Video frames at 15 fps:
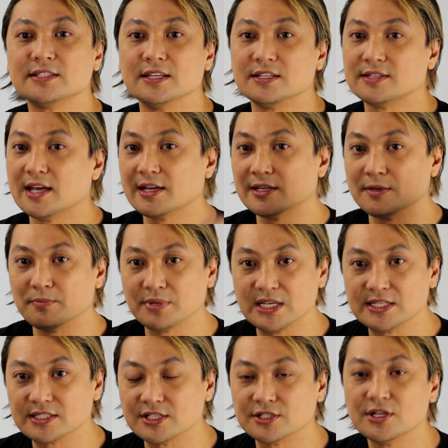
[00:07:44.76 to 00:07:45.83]
and taken in
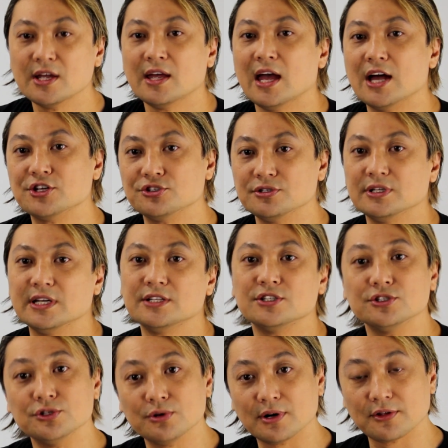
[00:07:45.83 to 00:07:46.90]
pieces as you need
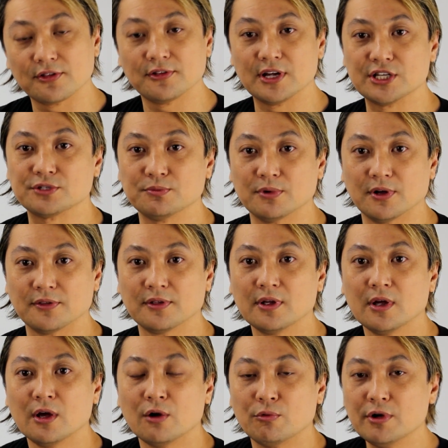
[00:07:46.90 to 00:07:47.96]
to do other things with.
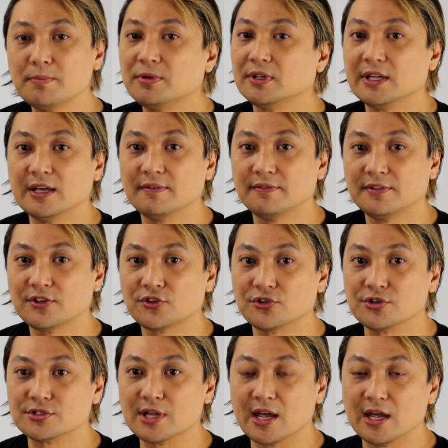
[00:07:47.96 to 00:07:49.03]
We believe this
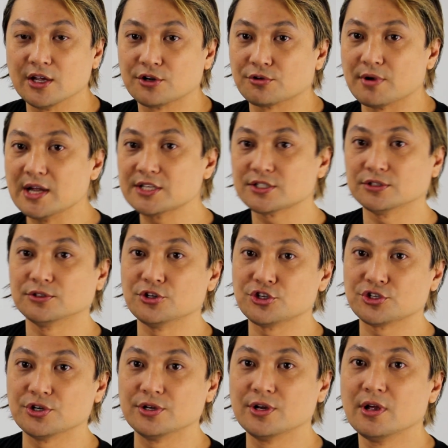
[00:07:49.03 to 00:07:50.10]
is a great
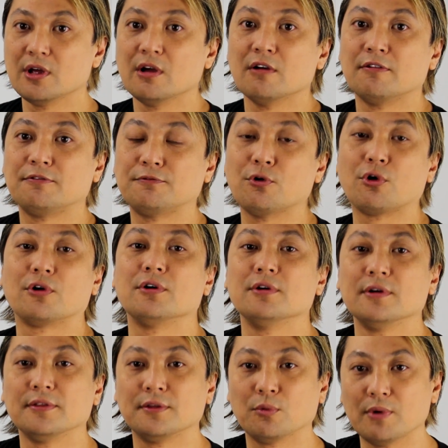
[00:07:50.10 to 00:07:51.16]
solution for
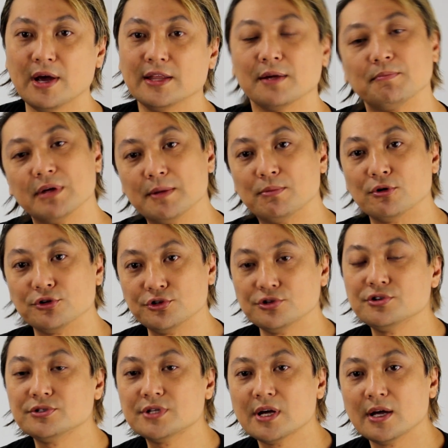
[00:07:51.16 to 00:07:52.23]
the way that people
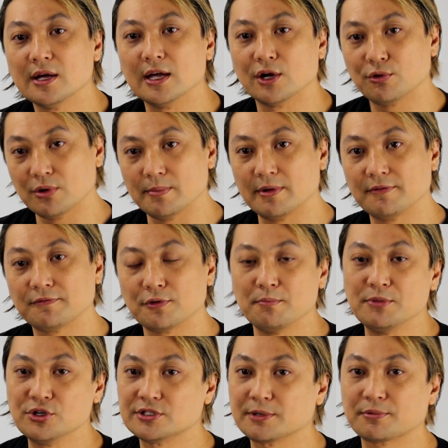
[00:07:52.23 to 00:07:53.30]
use equipment for
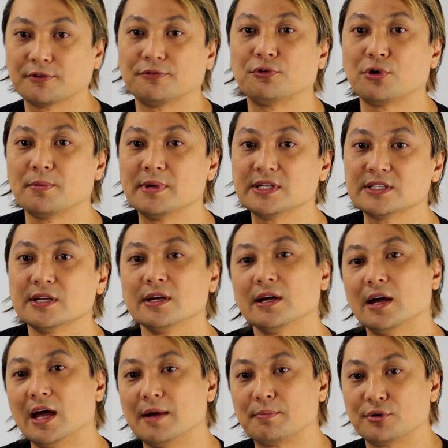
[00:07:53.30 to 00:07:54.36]
music performance
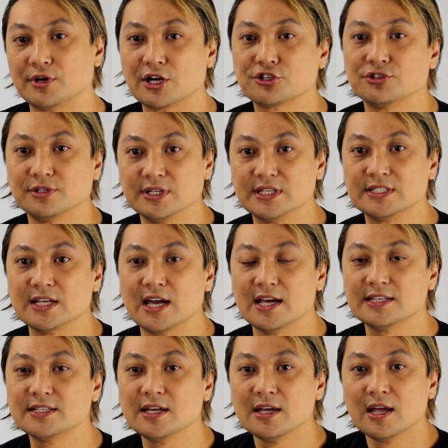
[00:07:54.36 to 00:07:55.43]
and production these
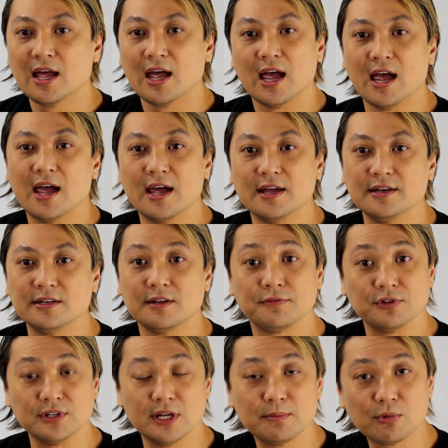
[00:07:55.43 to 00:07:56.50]
days. And
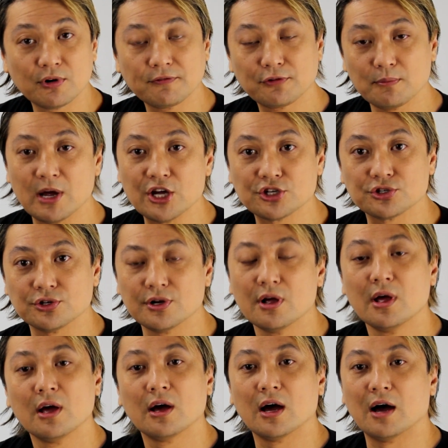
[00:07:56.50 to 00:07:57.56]
if you need more information
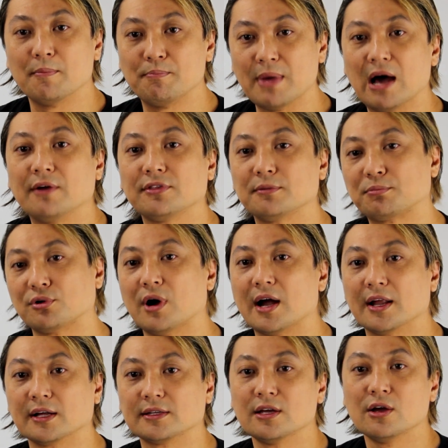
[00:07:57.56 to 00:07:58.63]
about the
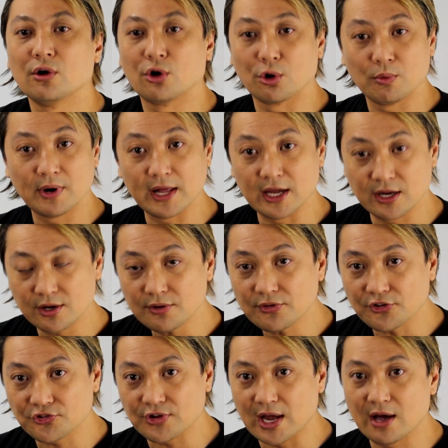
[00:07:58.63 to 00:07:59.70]
product or want to hear
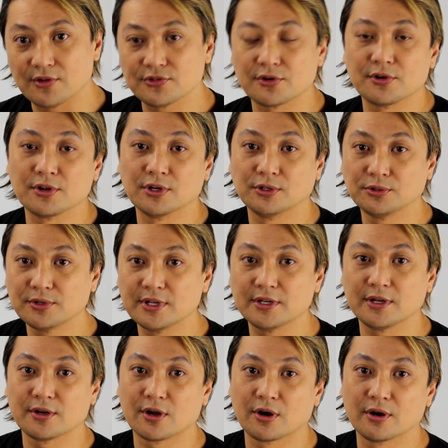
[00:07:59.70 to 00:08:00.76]
the sounds that are
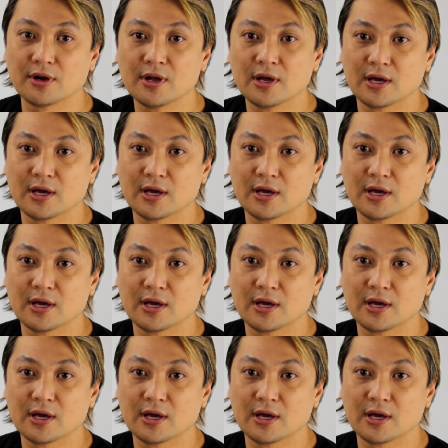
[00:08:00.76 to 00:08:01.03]
included in our